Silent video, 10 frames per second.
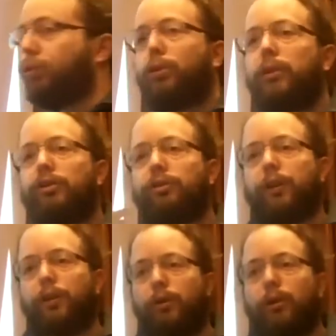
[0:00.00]
it was always
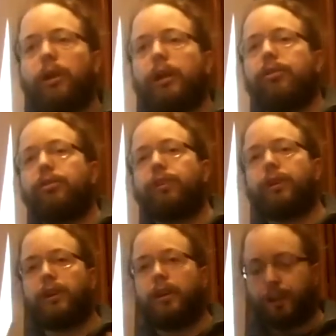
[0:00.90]
very localized,
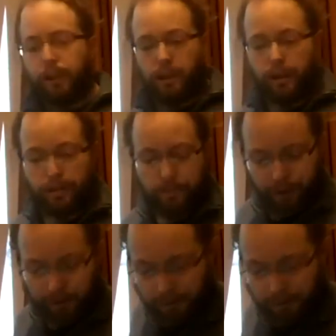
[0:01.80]
very, um,